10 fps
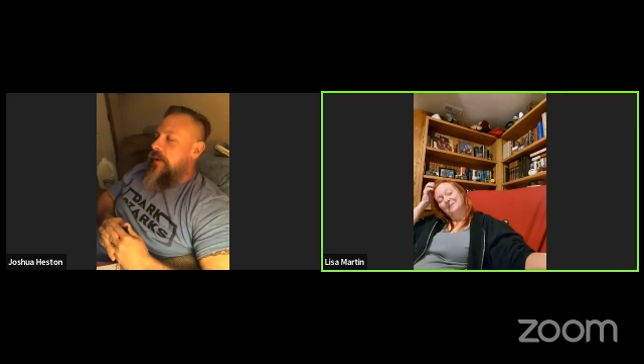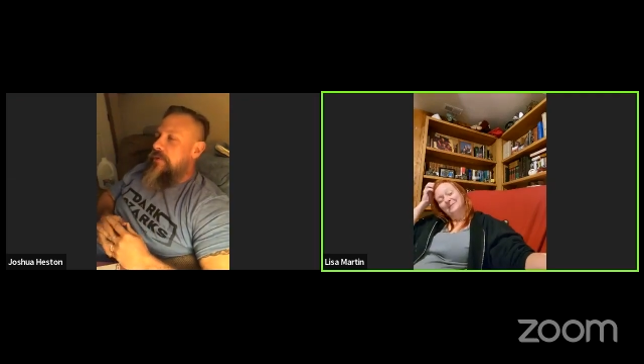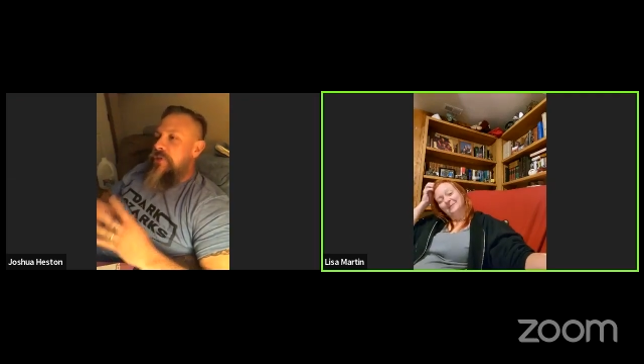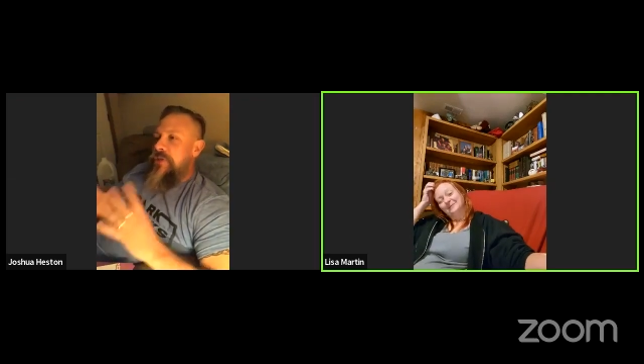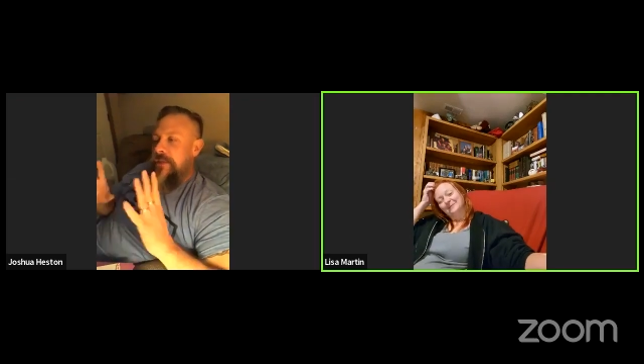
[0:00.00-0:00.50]

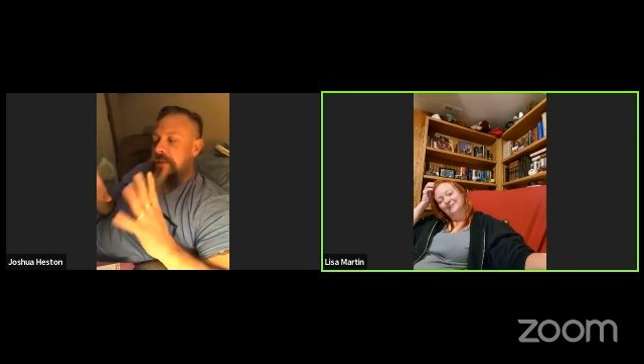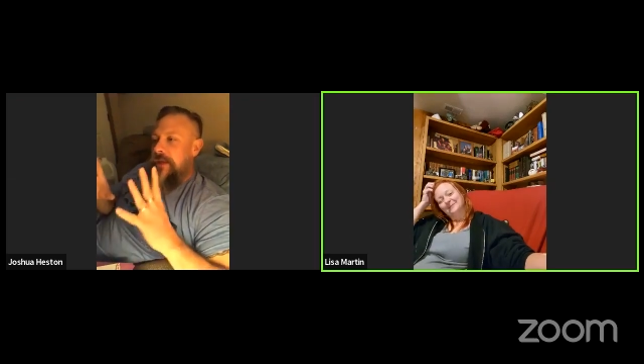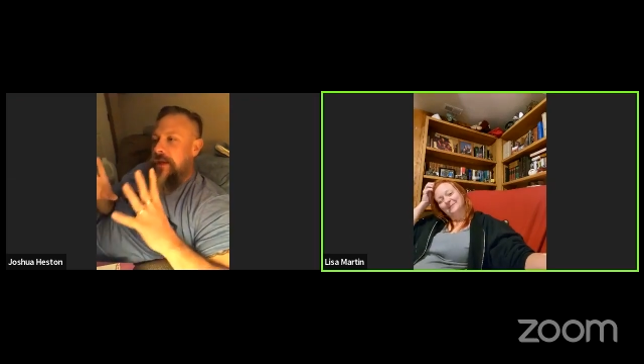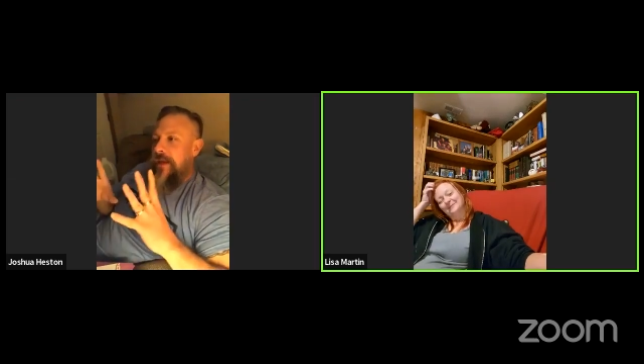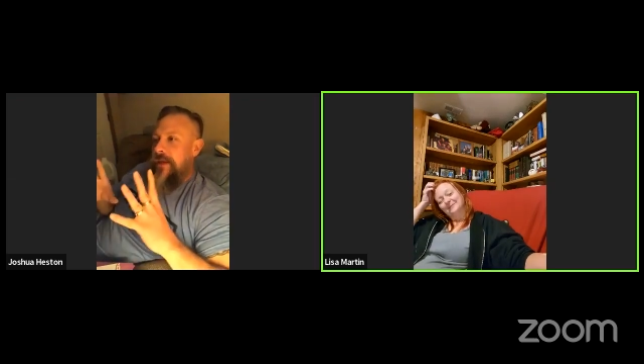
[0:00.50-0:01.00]

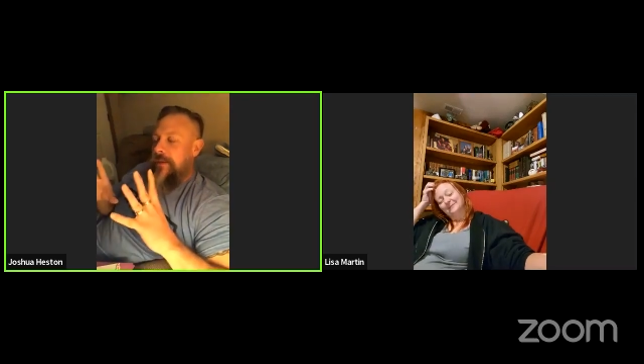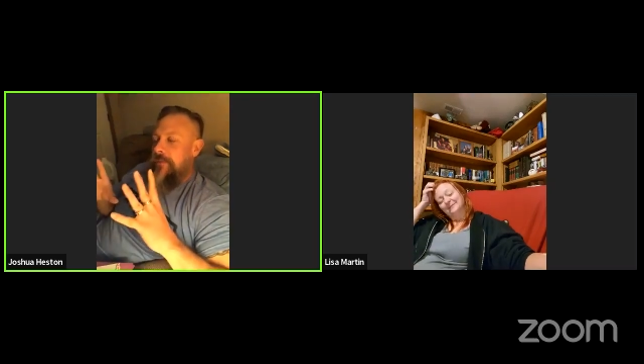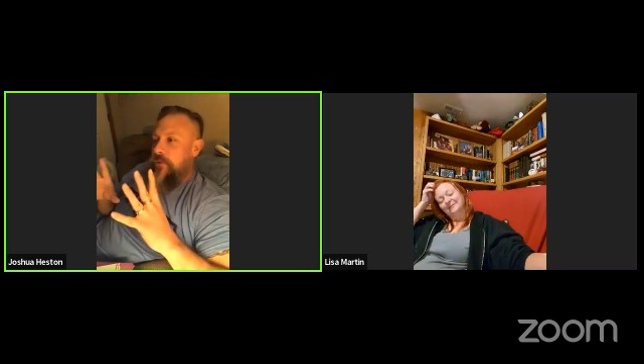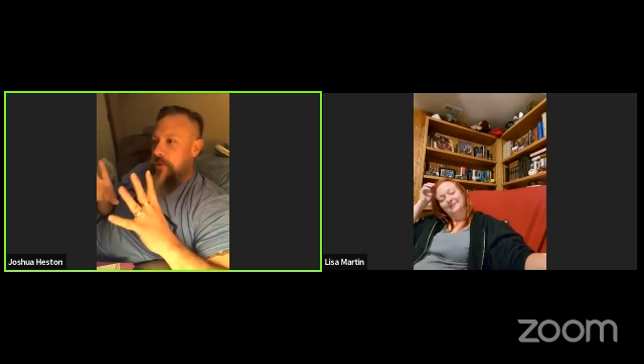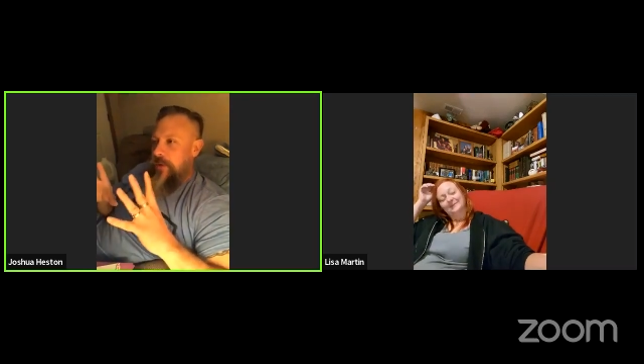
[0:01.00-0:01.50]
suddenly I
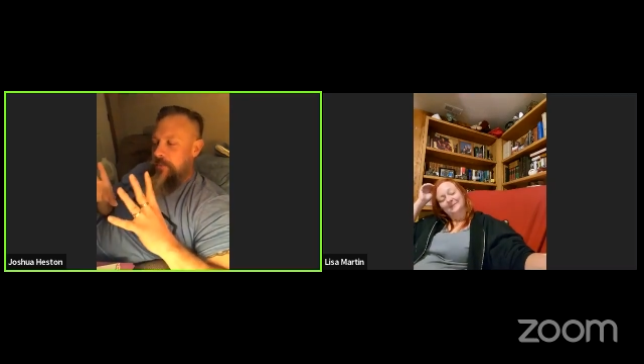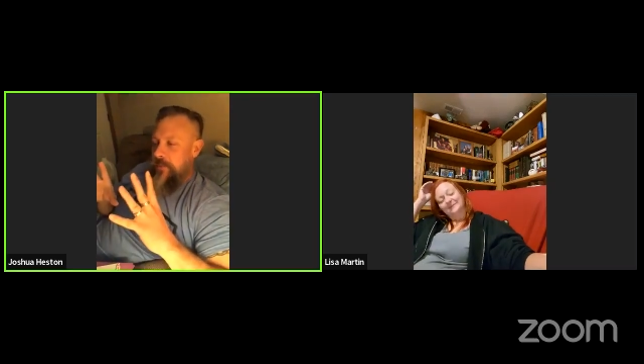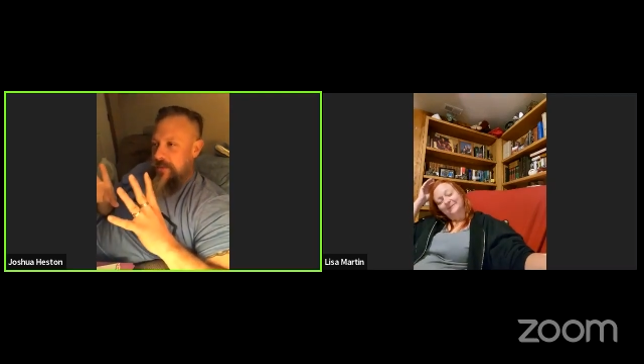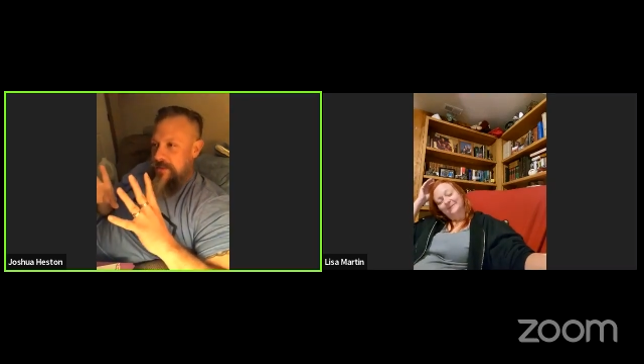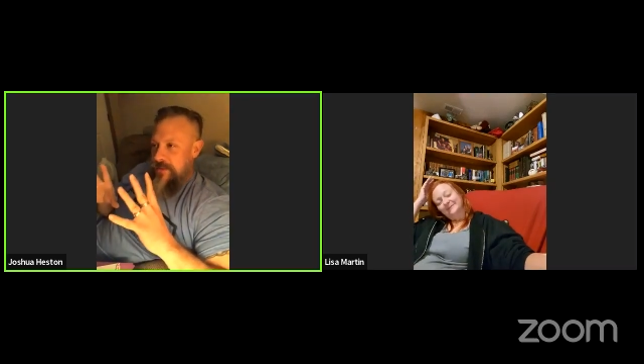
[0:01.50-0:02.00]
am gripped
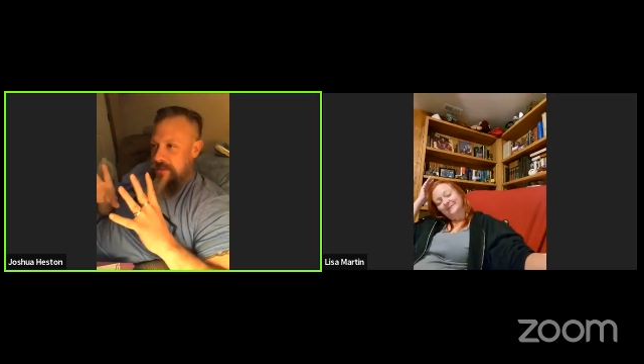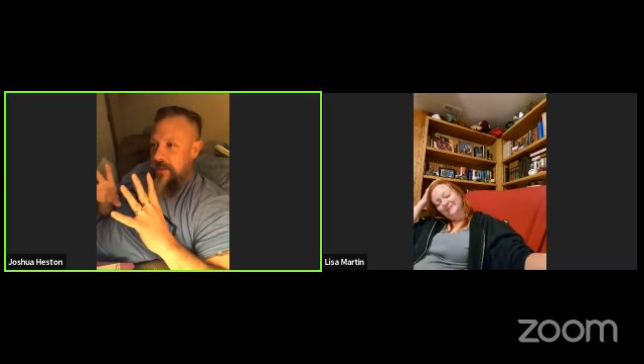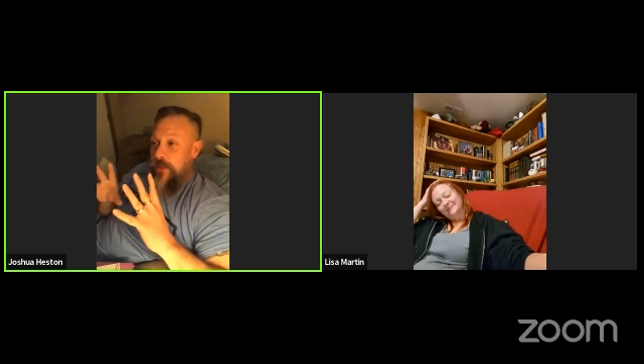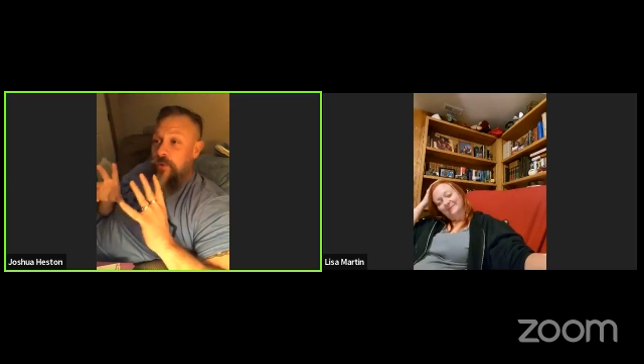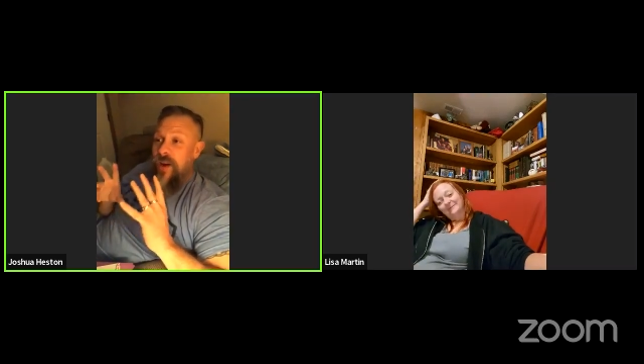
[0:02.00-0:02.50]
with this
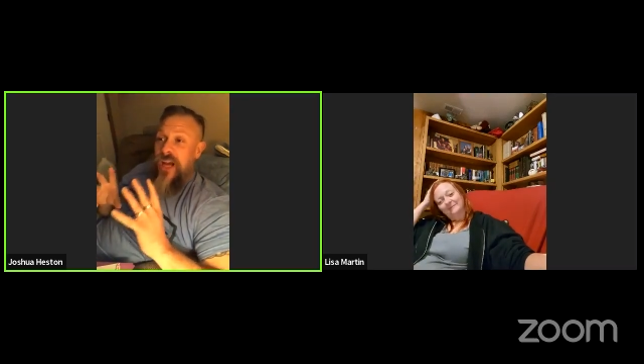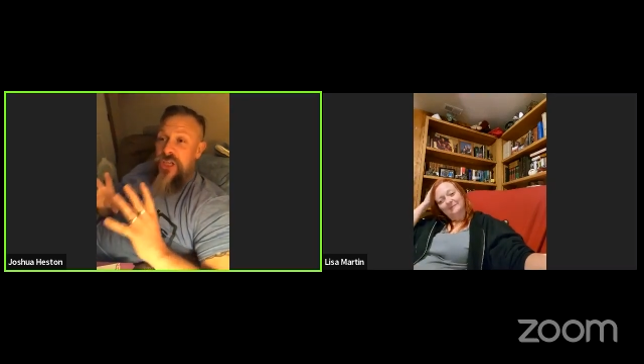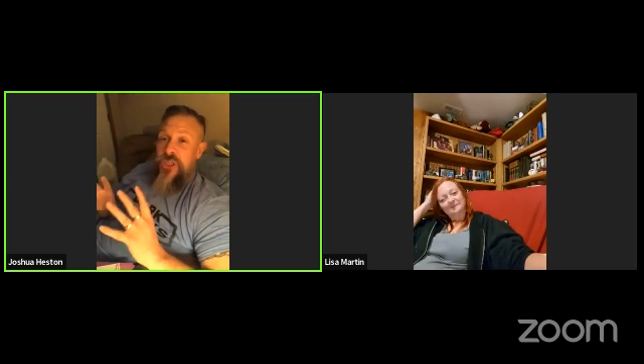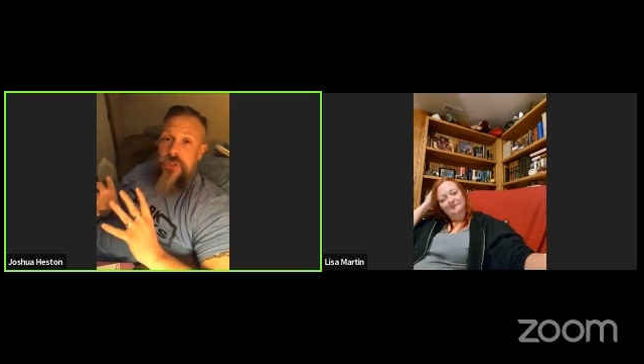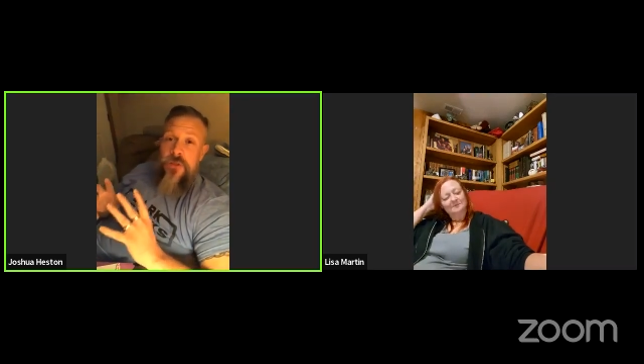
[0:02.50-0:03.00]

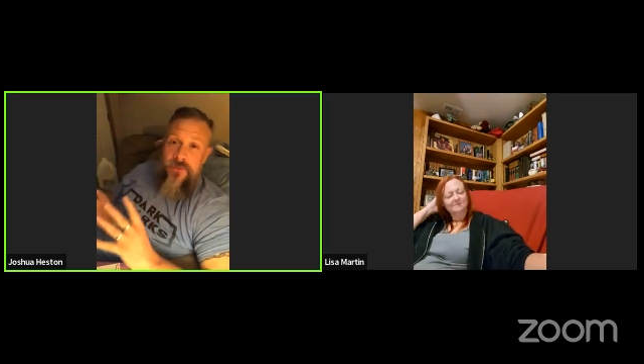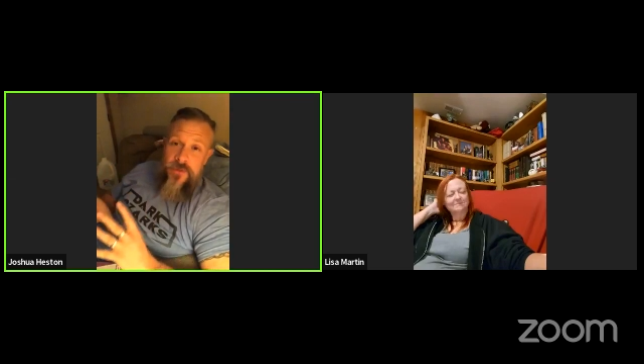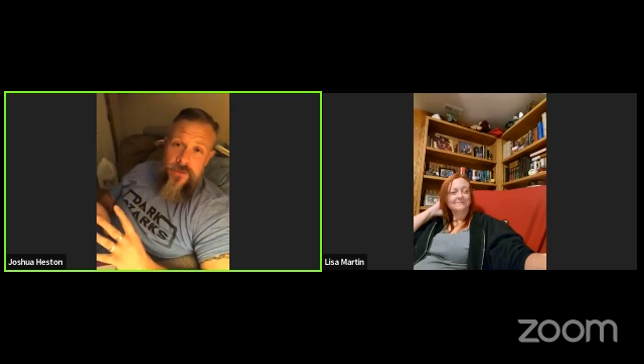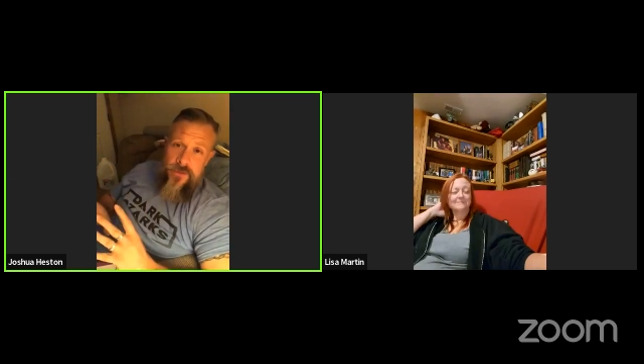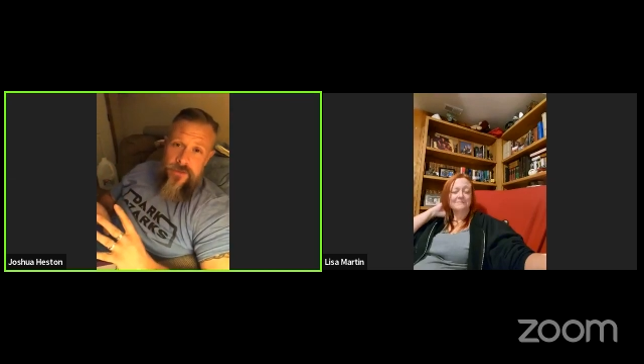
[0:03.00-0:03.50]
irrational
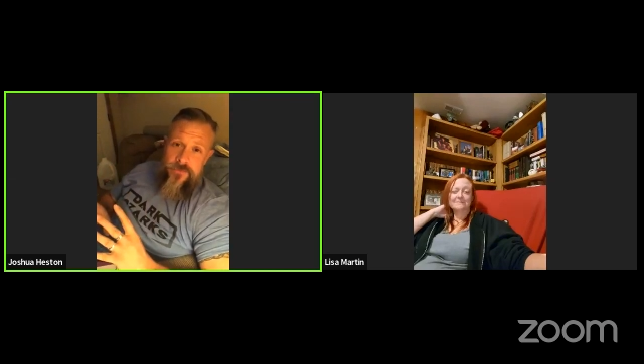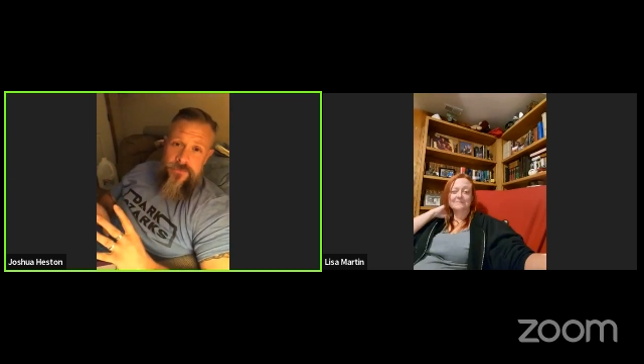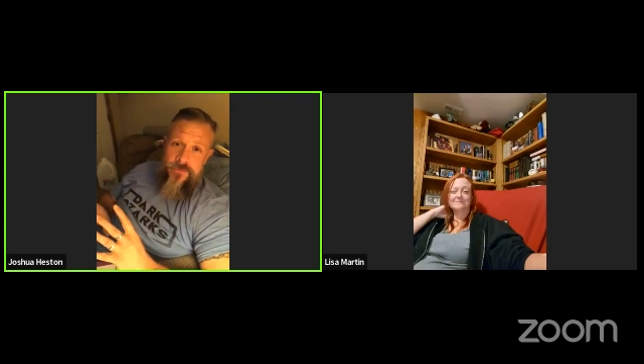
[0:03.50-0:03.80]
fear